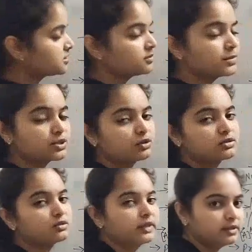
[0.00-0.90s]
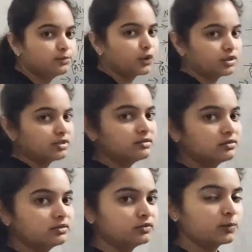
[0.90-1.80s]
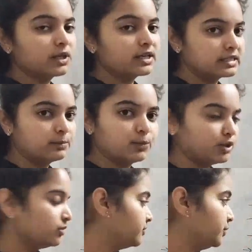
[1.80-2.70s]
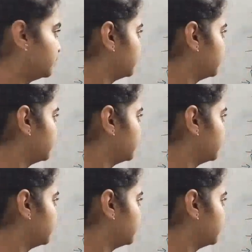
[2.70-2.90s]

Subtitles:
term is also very important from the exam point of view.